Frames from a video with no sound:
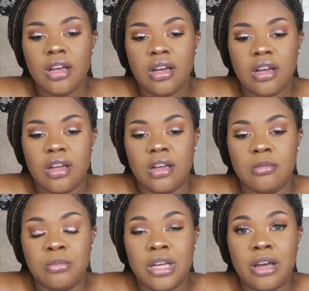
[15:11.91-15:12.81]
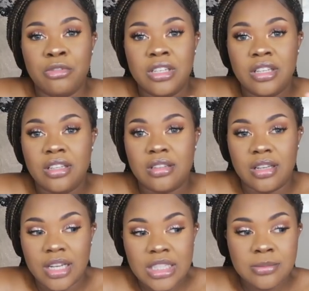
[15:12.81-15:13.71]
but we need
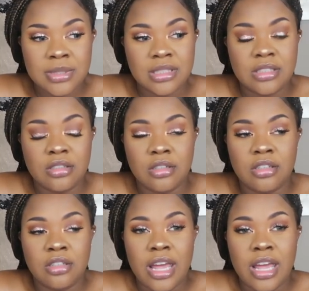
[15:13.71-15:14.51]
the husbands to